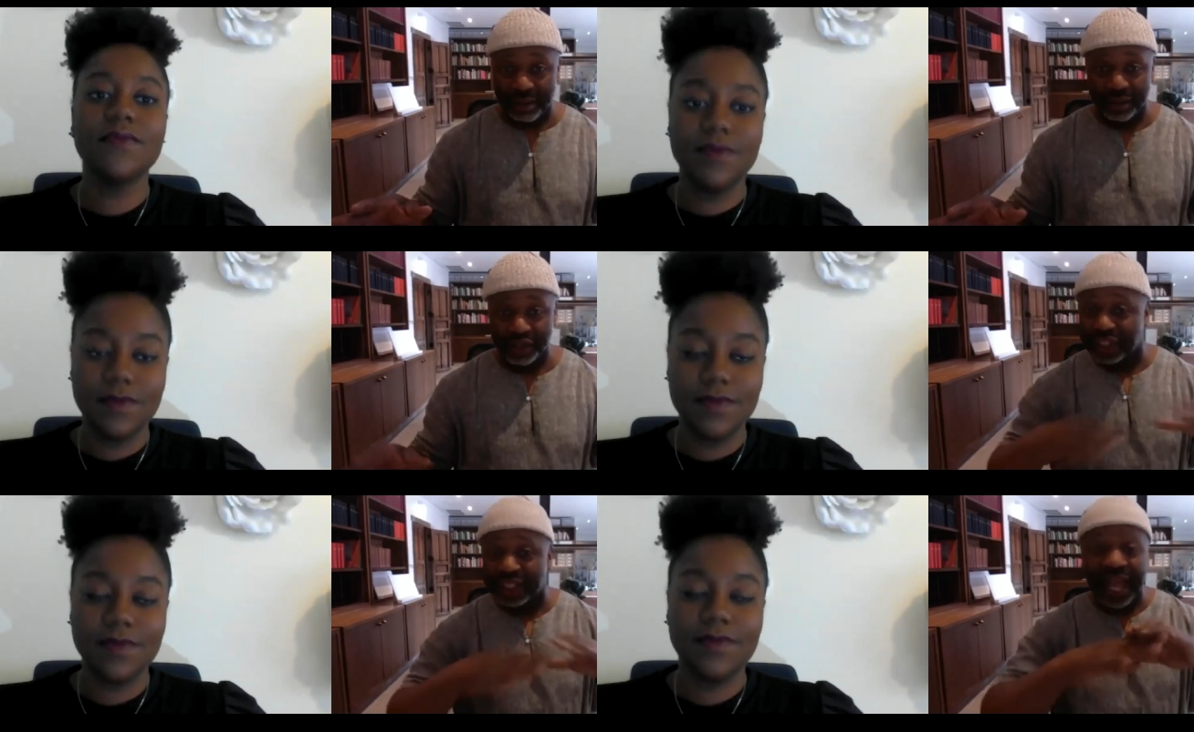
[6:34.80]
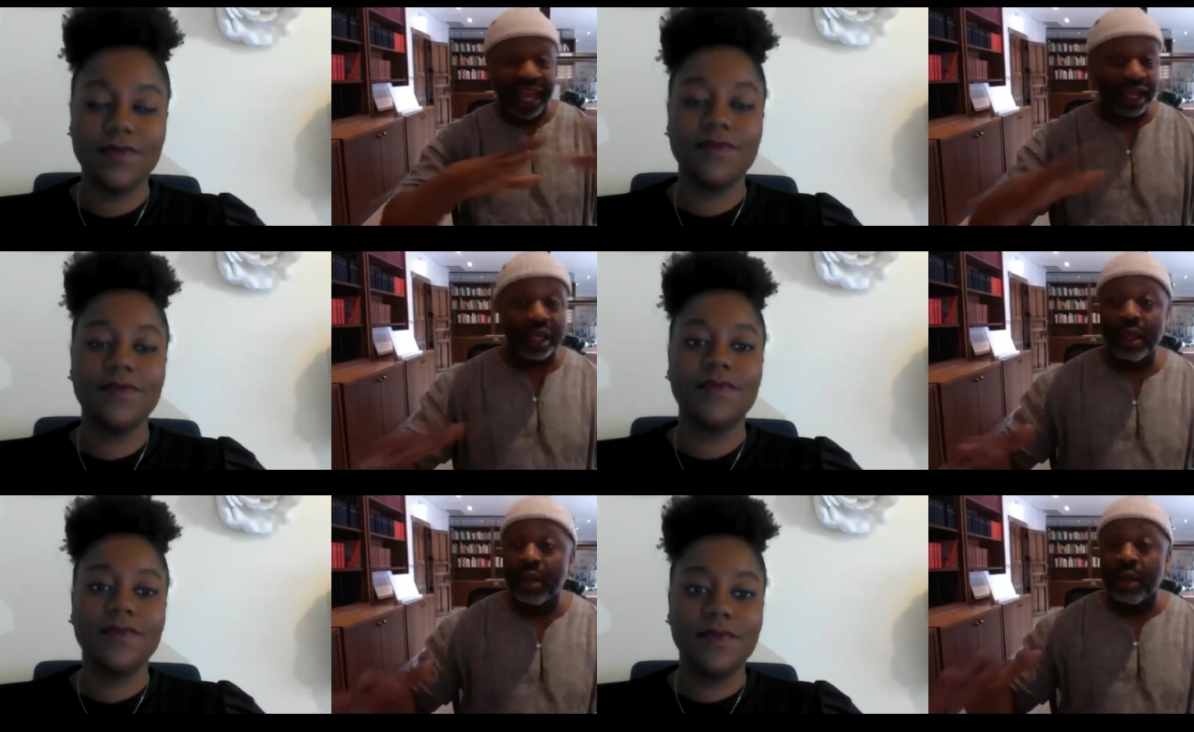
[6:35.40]
Speaker 1: Just like
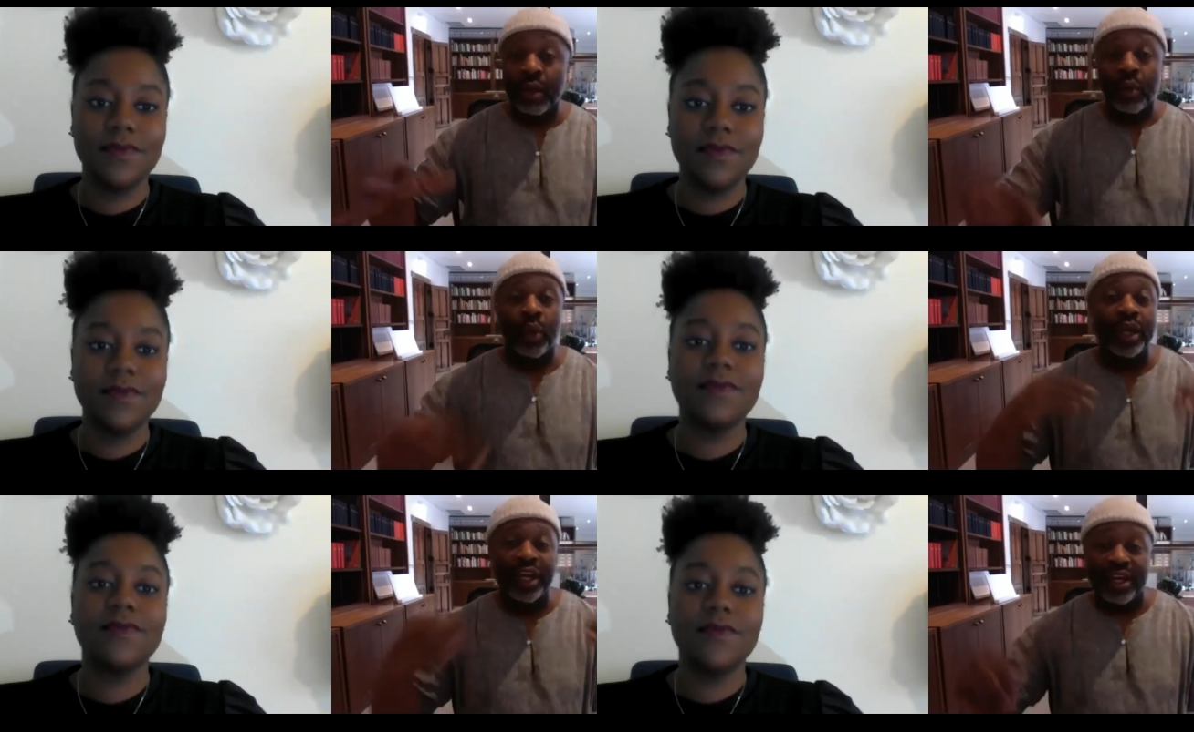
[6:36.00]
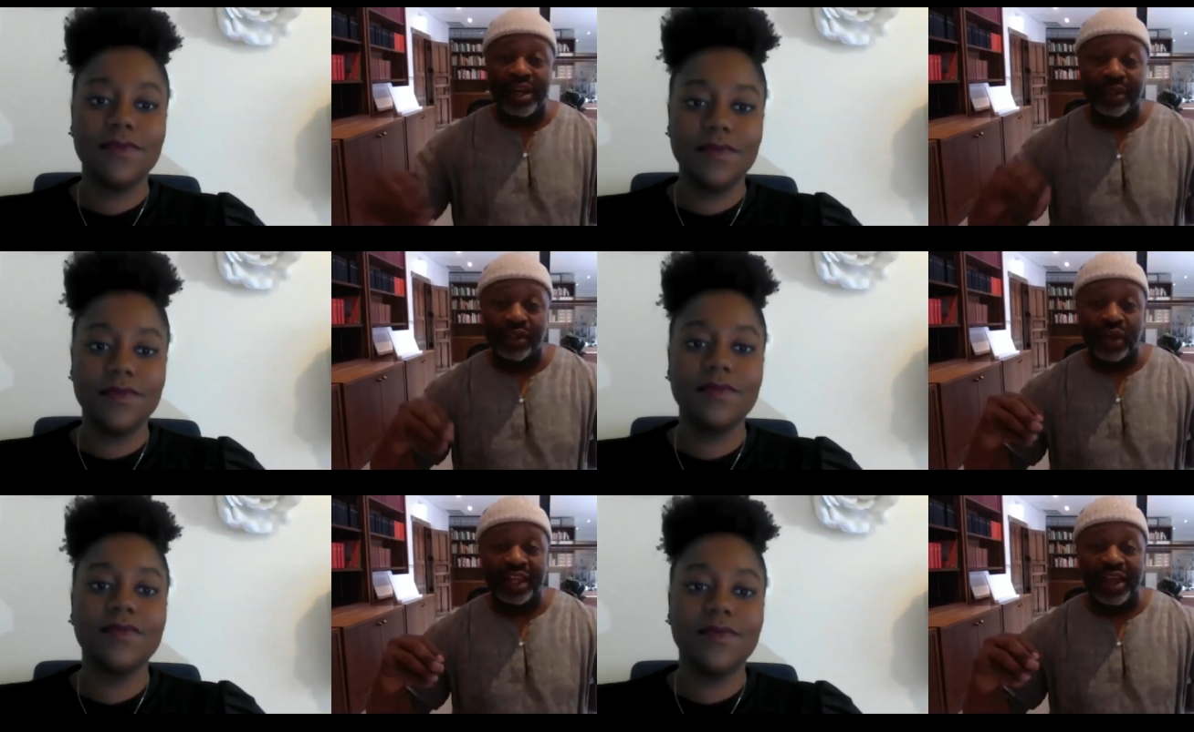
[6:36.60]
we're going to
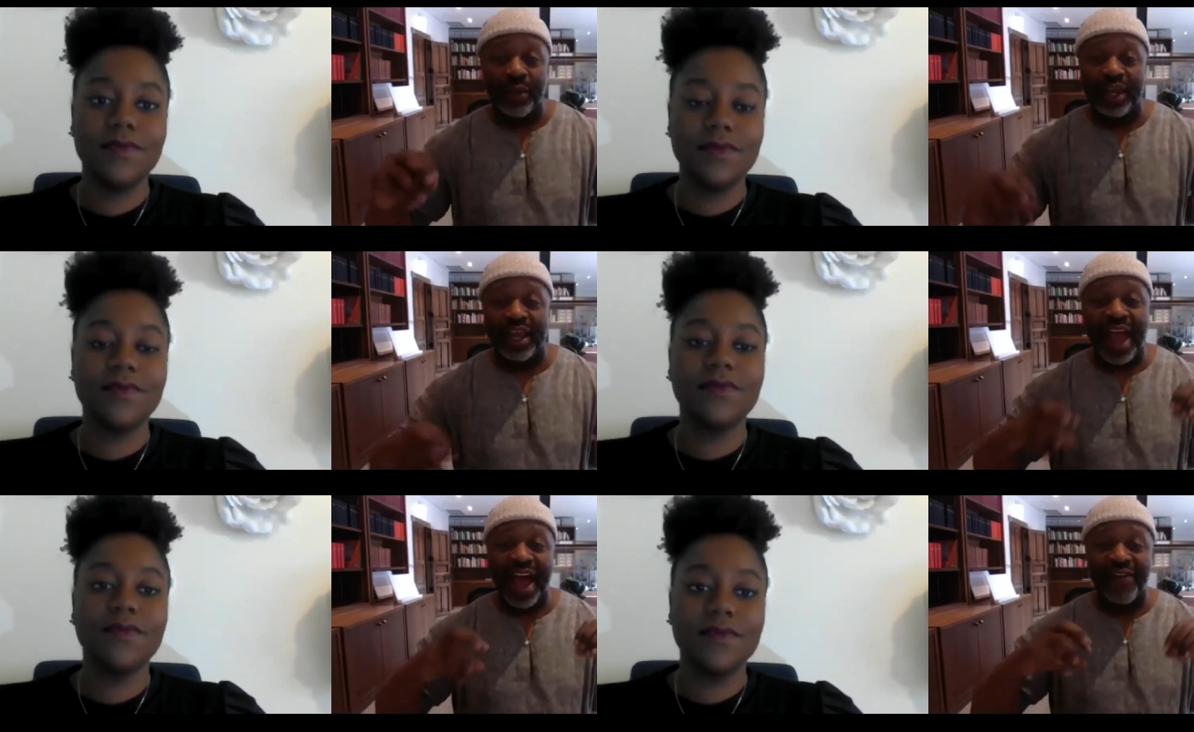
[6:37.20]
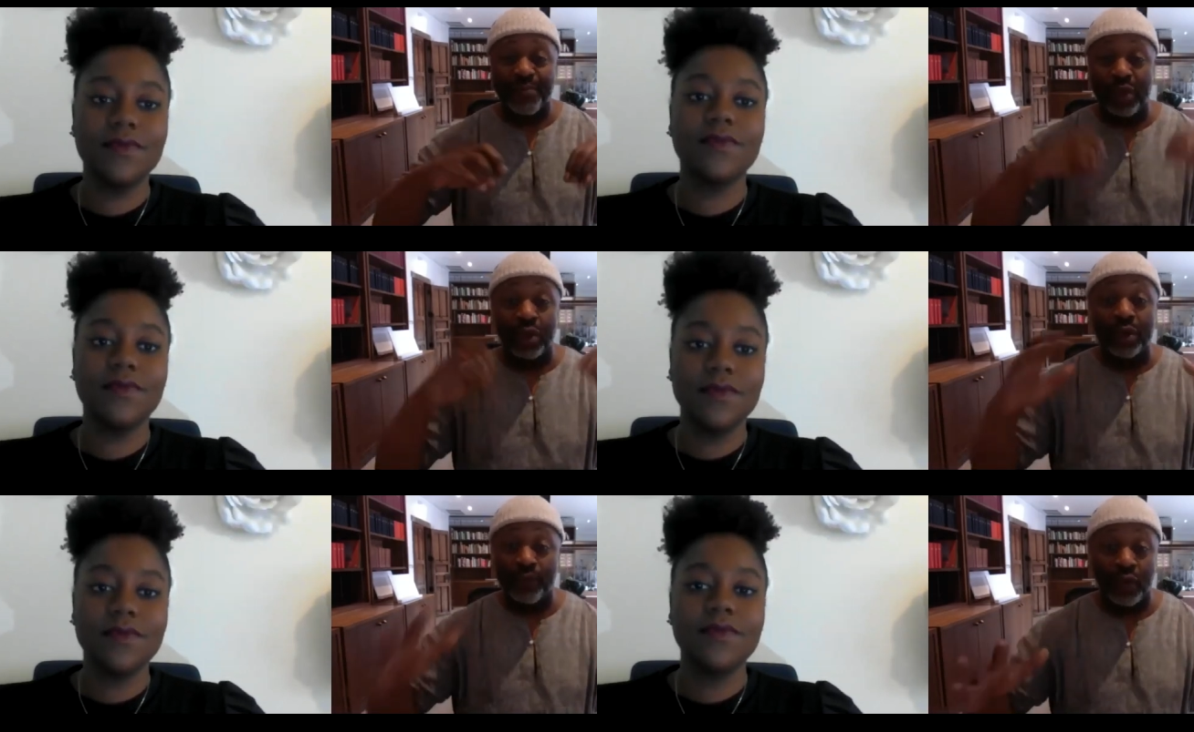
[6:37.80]
demonstrate that we can have
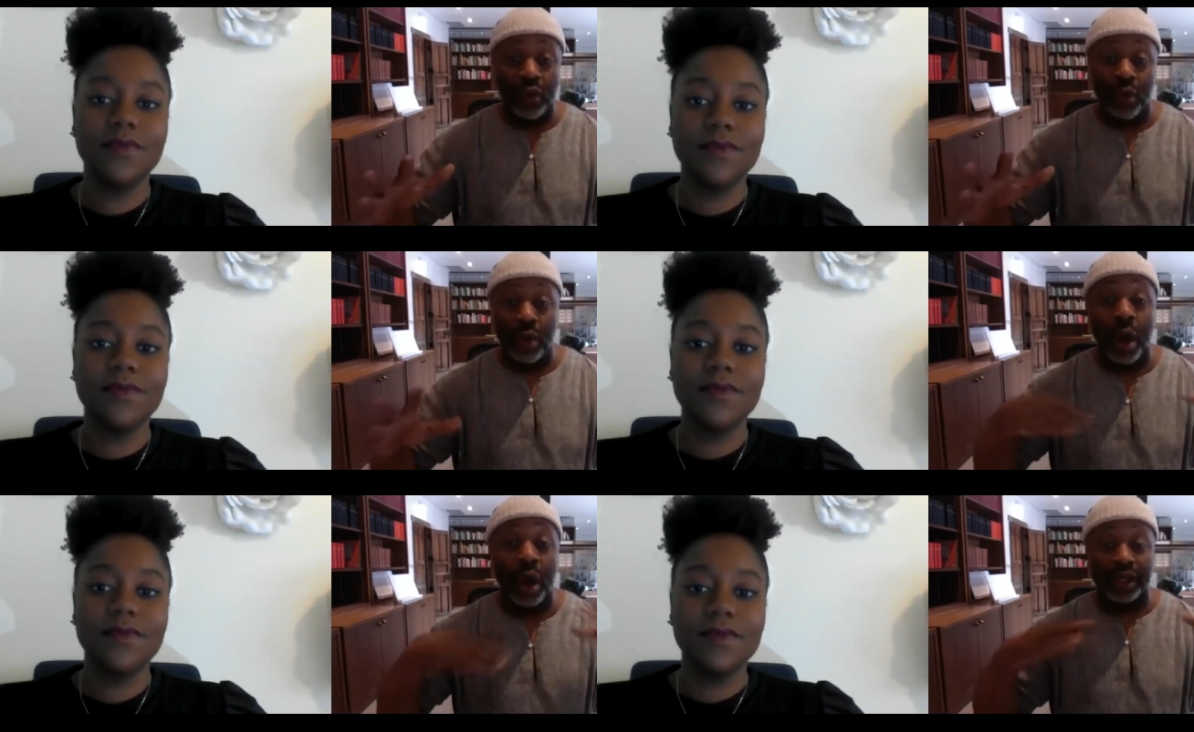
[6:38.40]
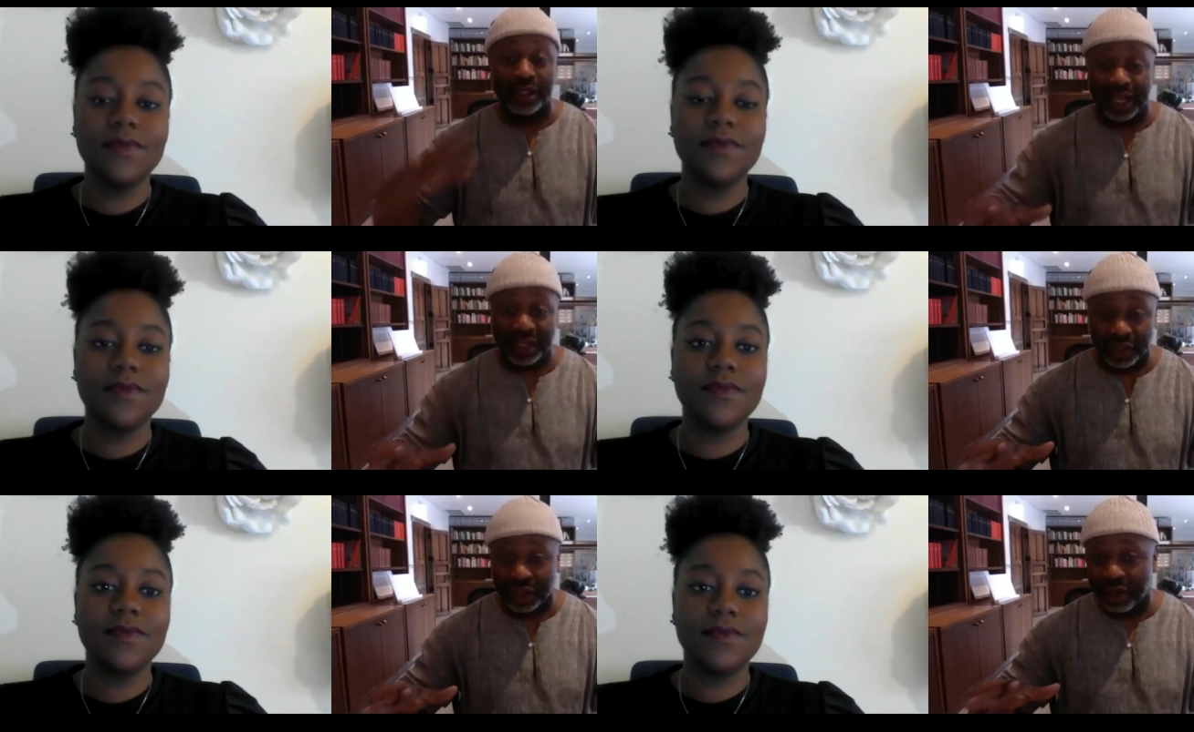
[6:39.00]
beautiful
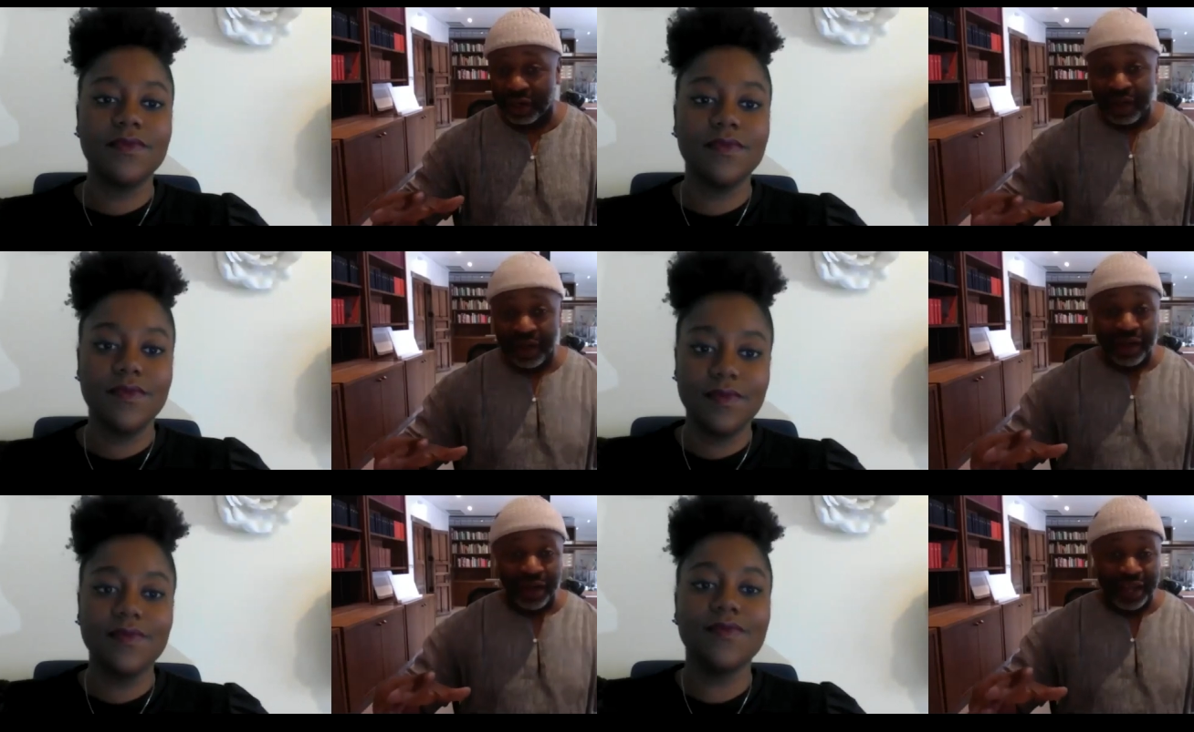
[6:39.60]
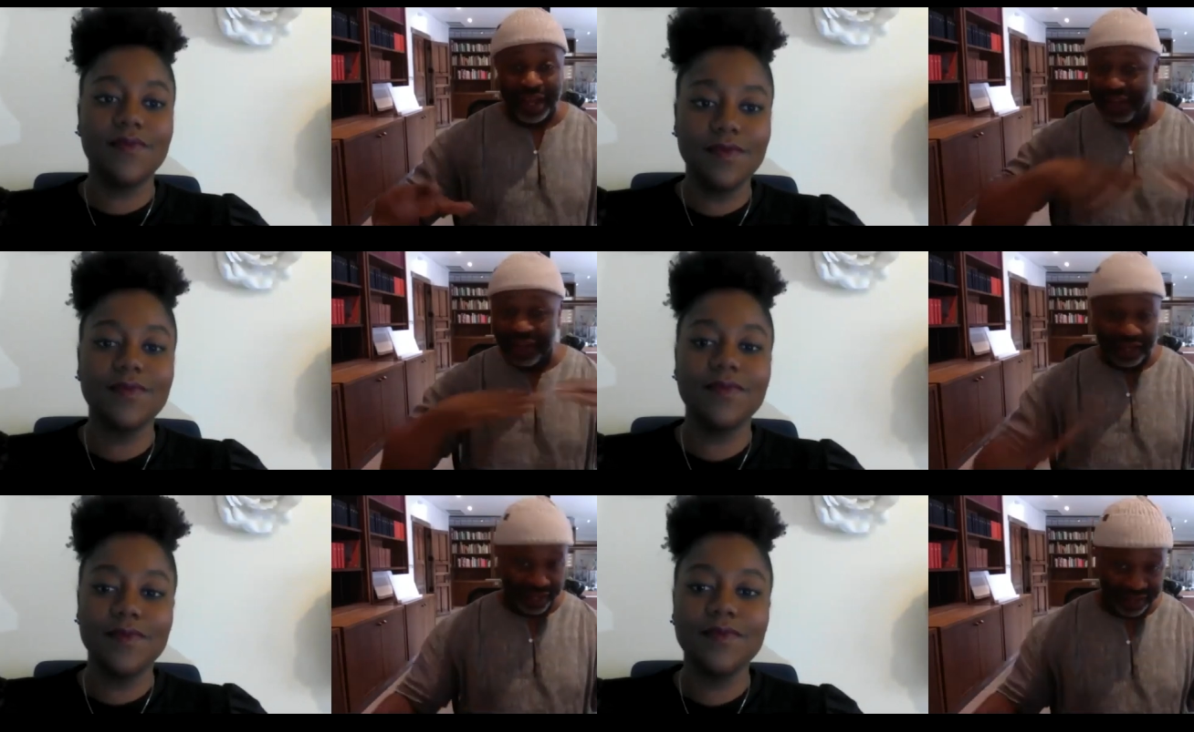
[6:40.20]
architecture in the
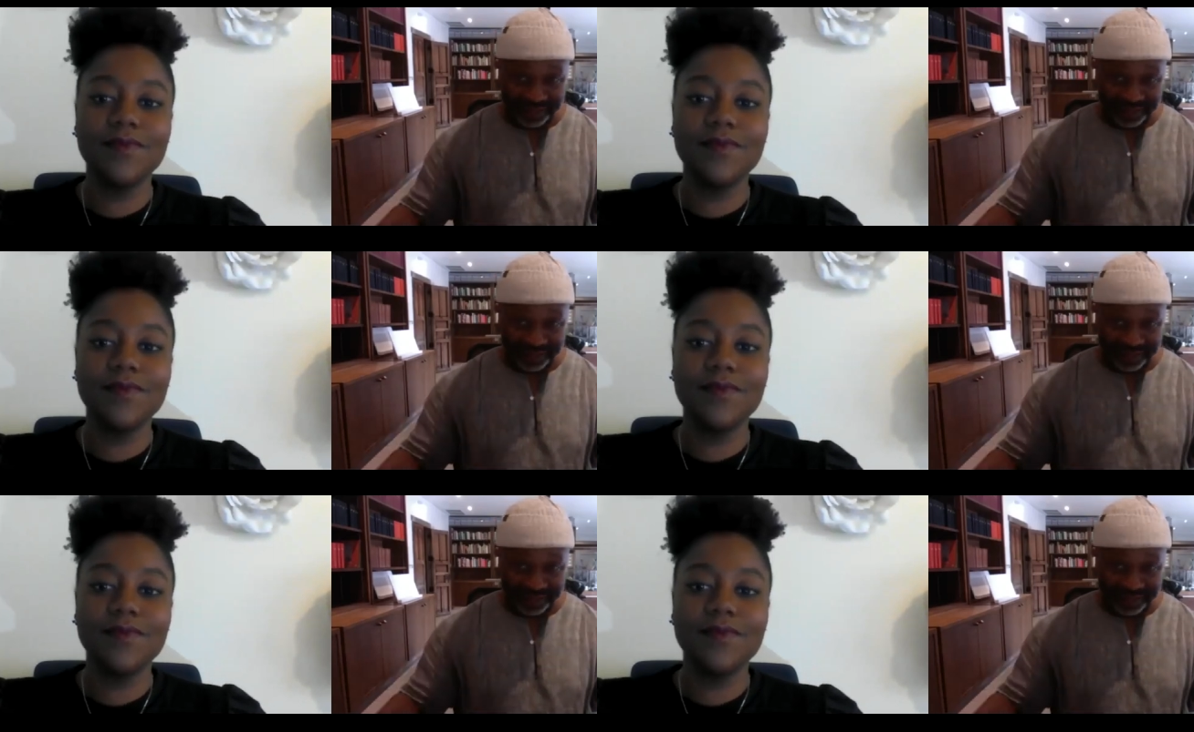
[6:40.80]
hood,